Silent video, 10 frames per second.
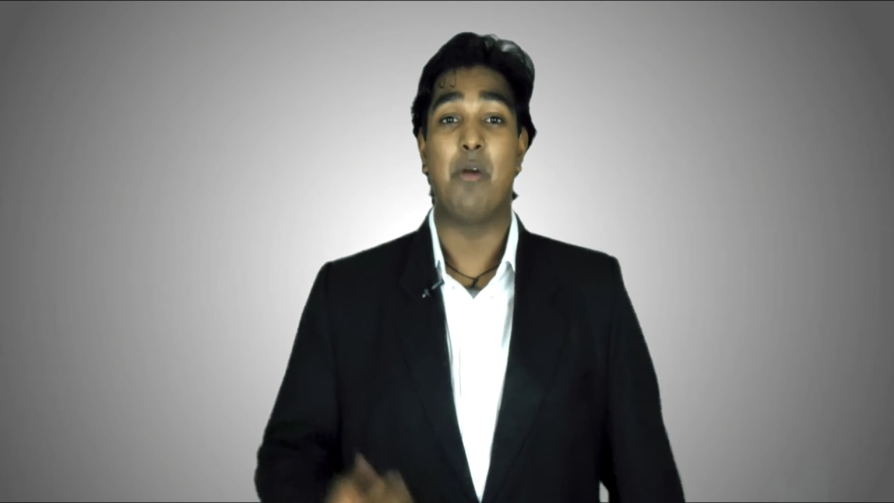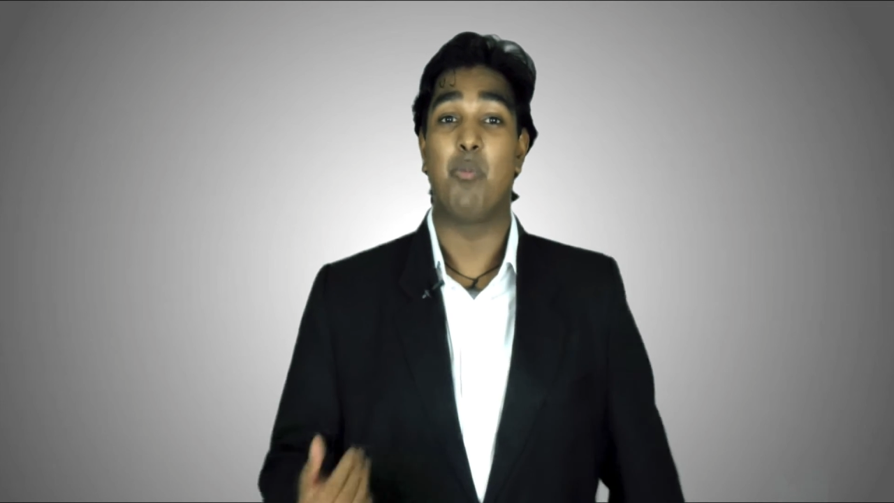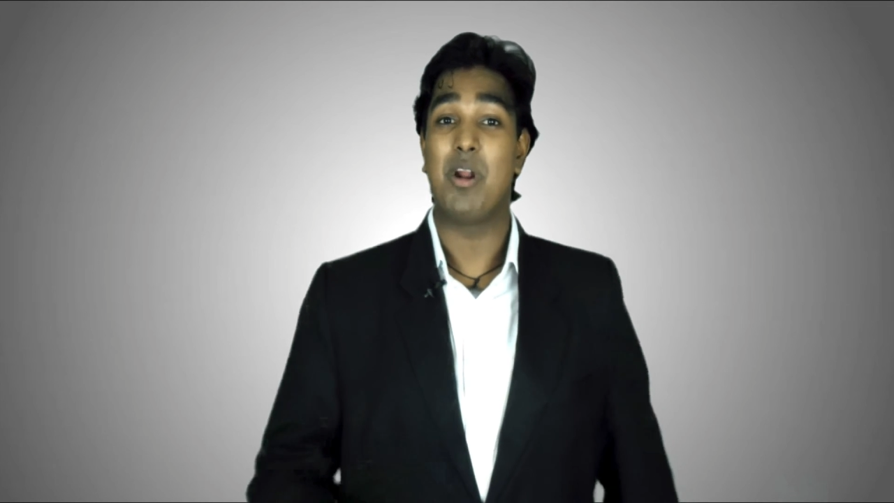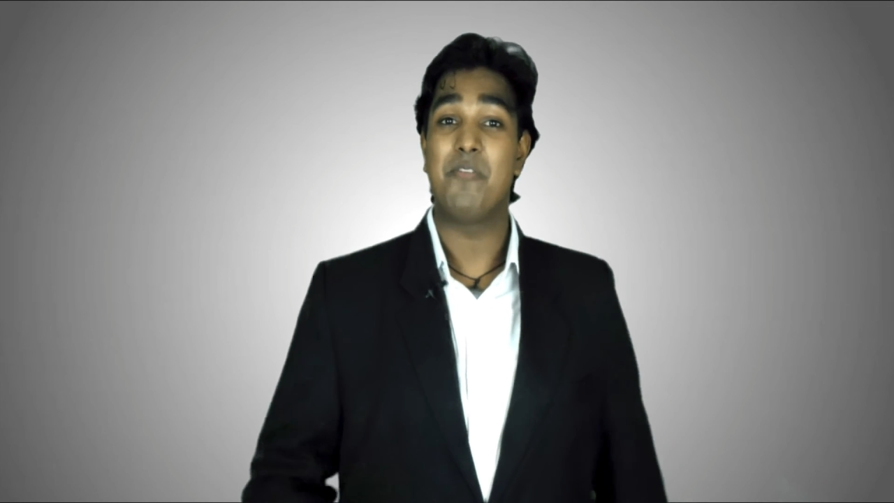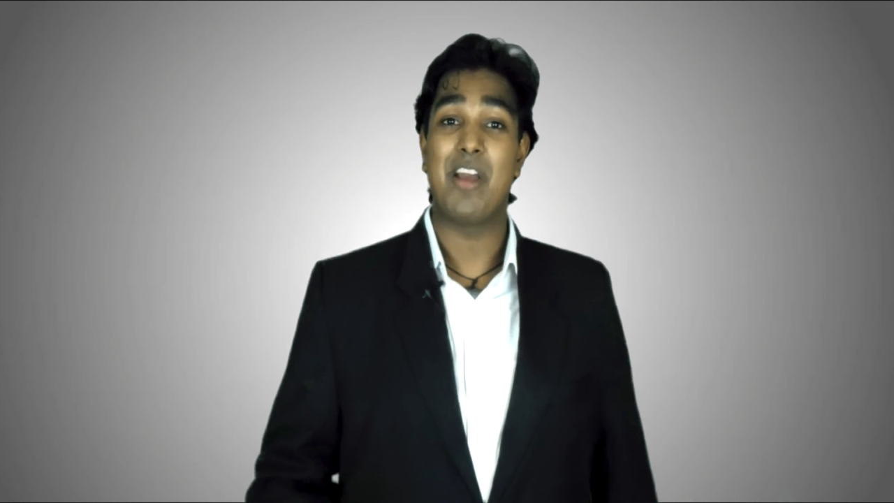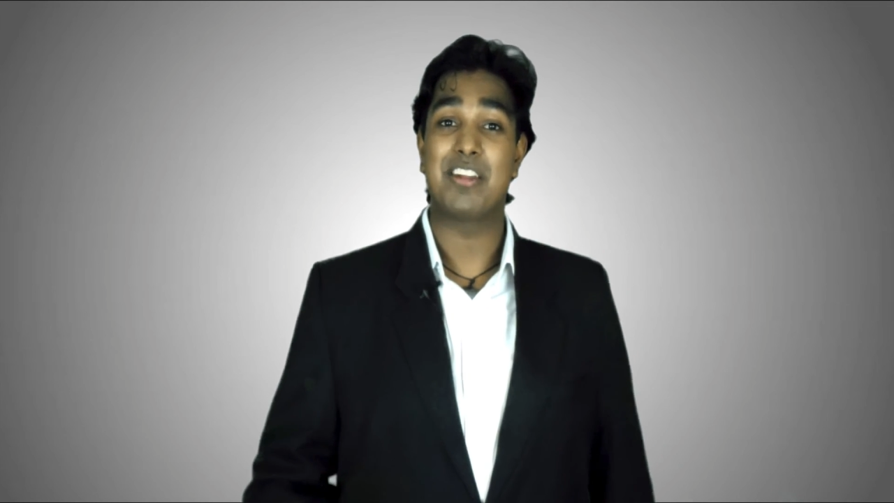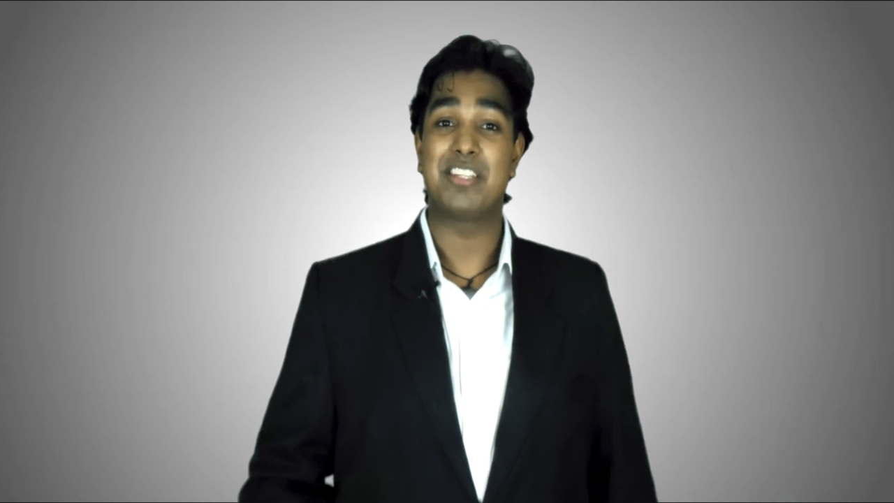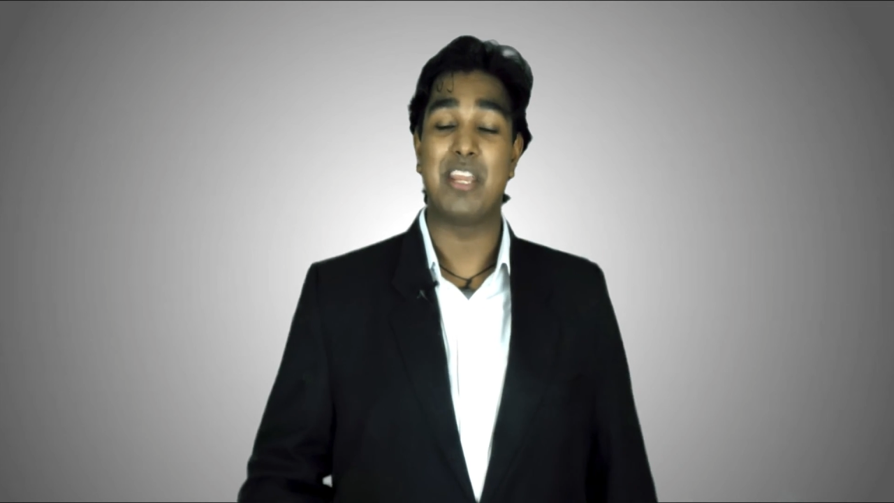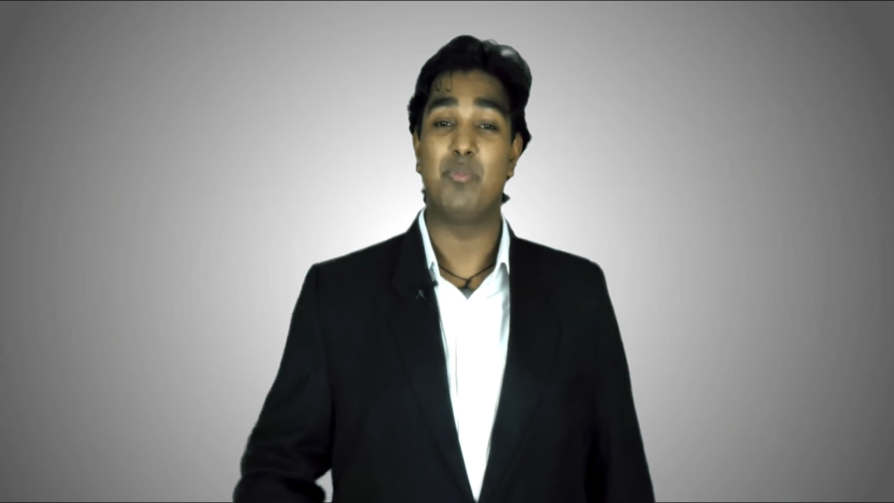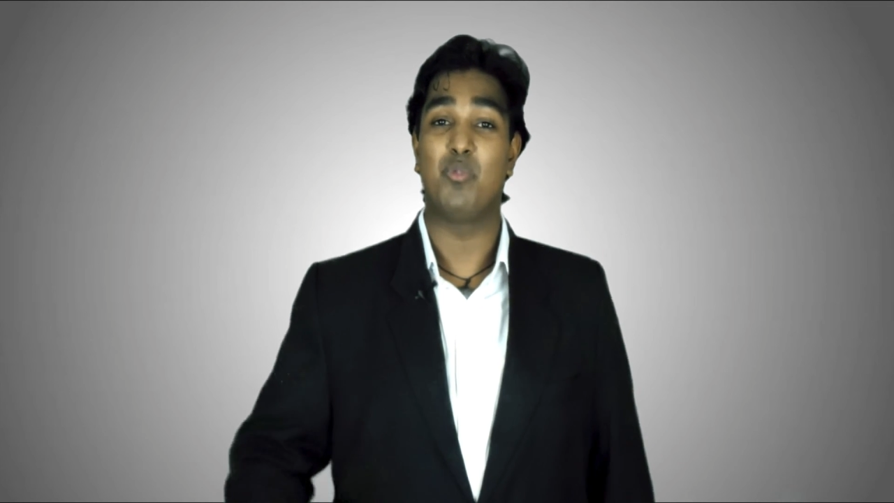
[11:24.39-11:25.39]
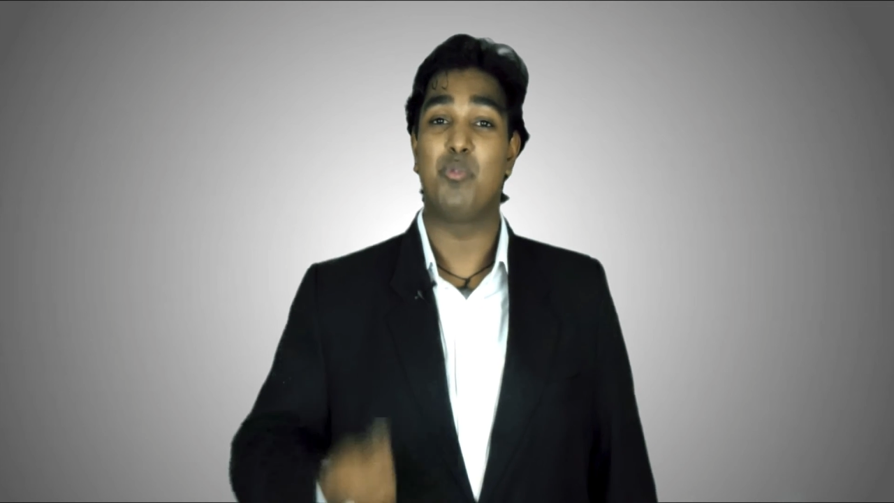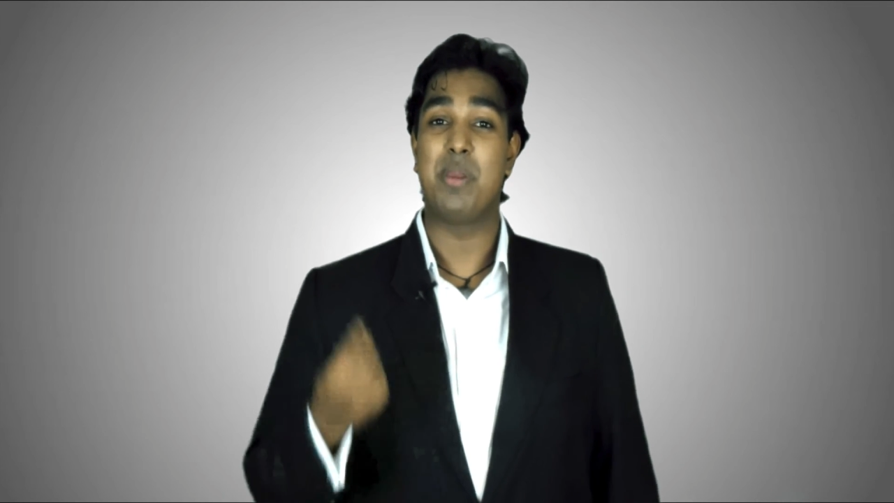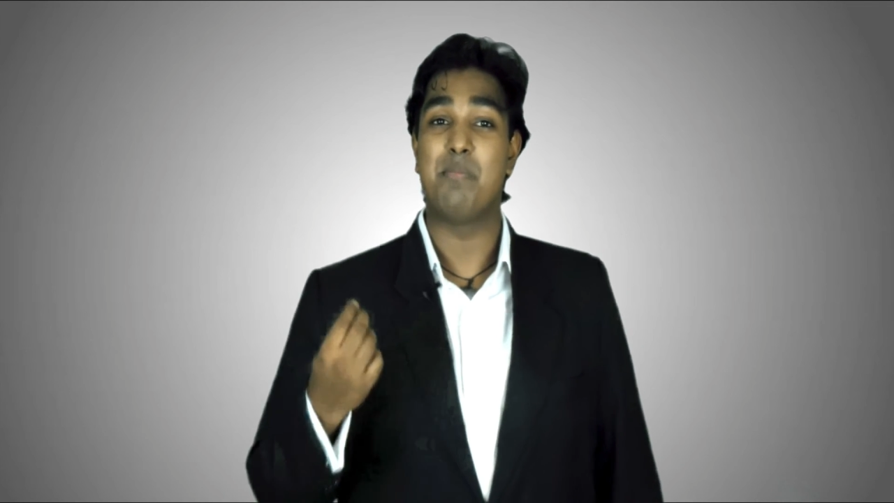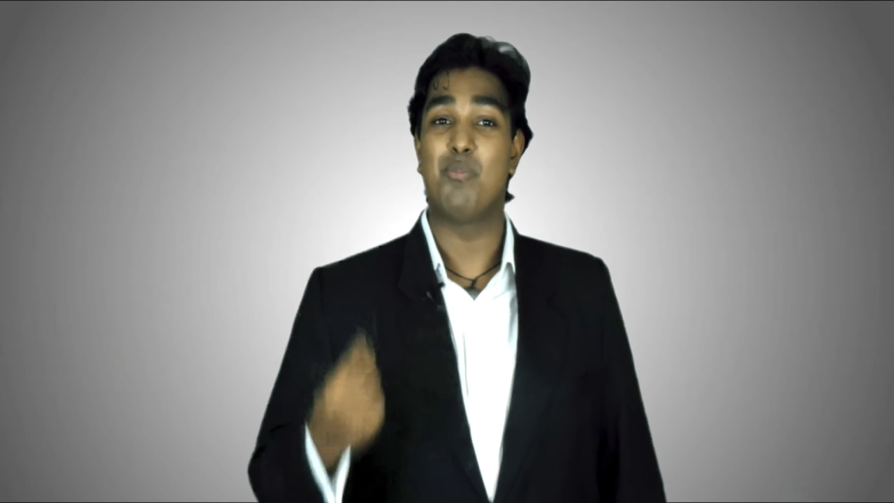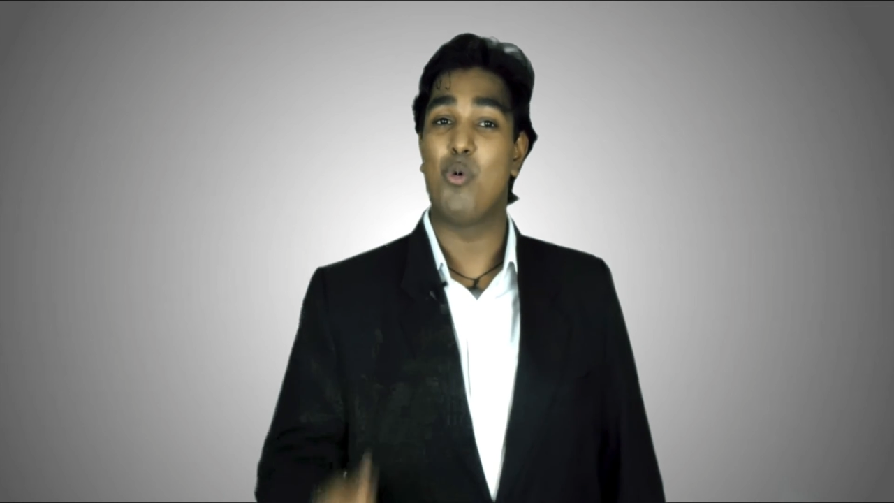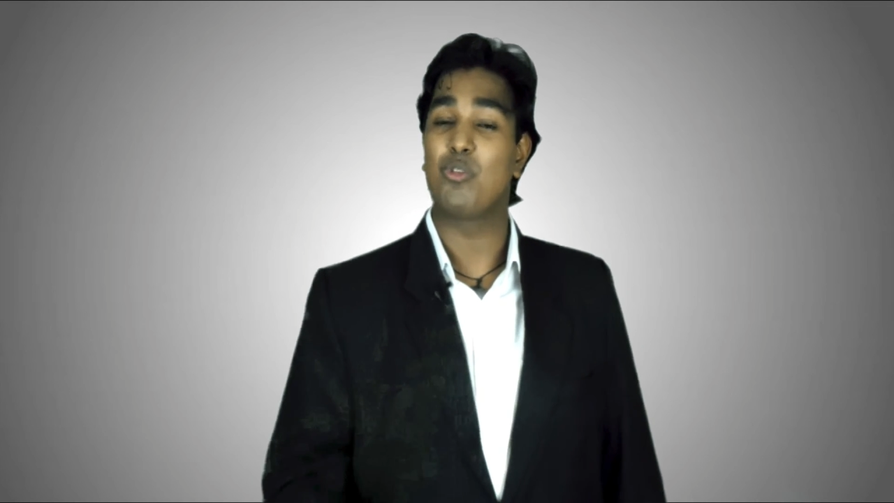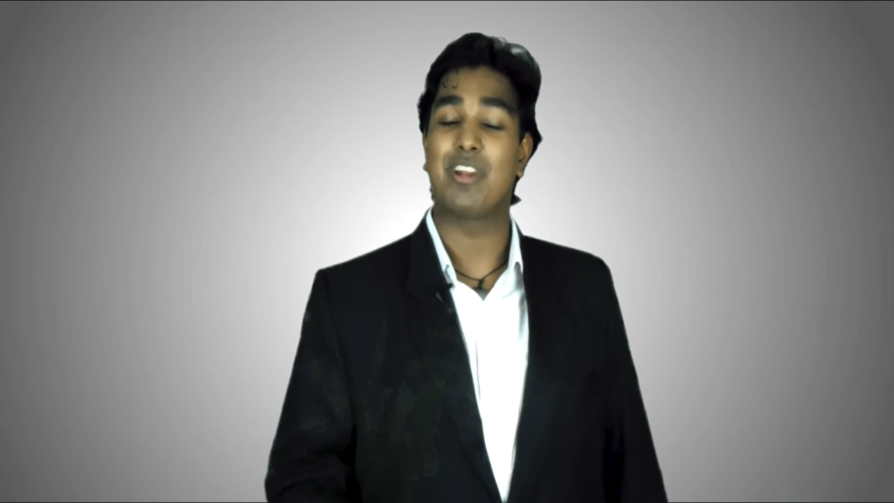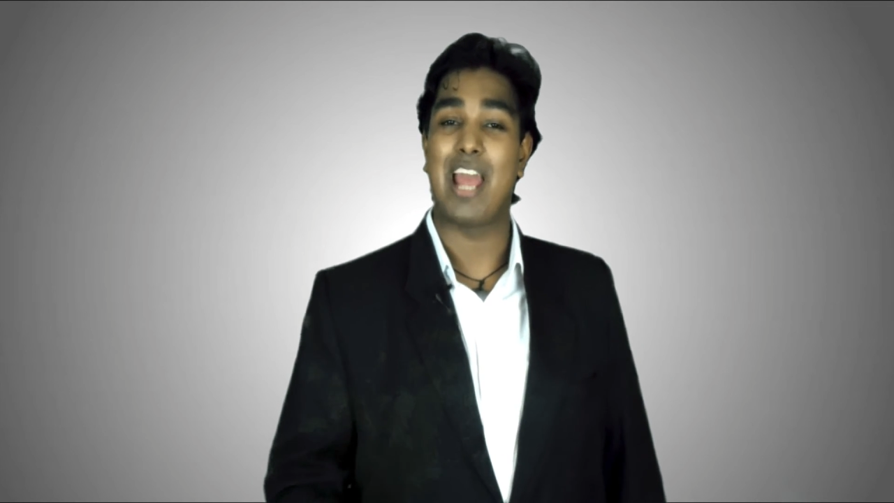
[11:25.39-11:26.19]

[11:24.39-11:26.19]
and one of our team will be more